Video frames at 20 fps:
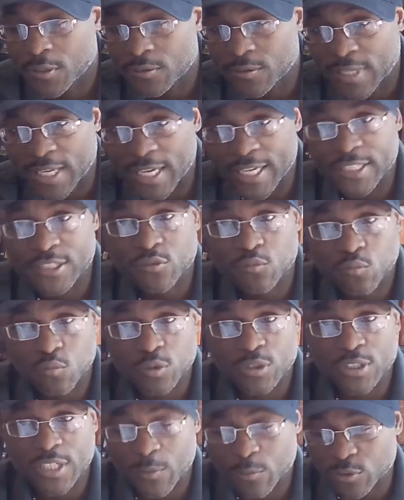That's
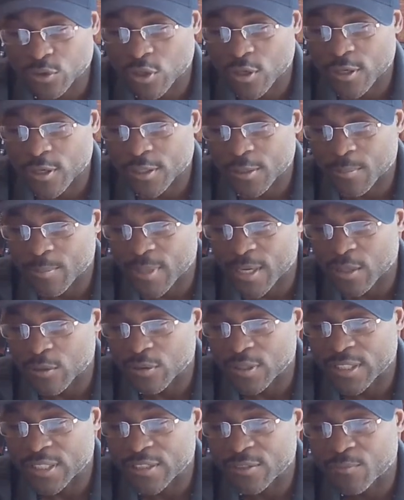what they were talking
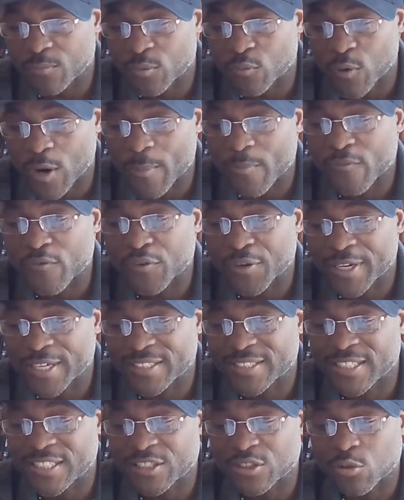about. And right before that,
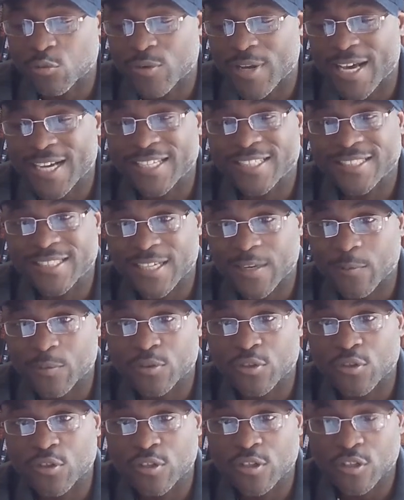it says, do not contend with
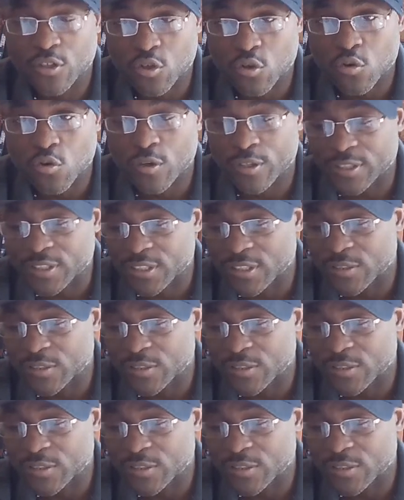her in the courts.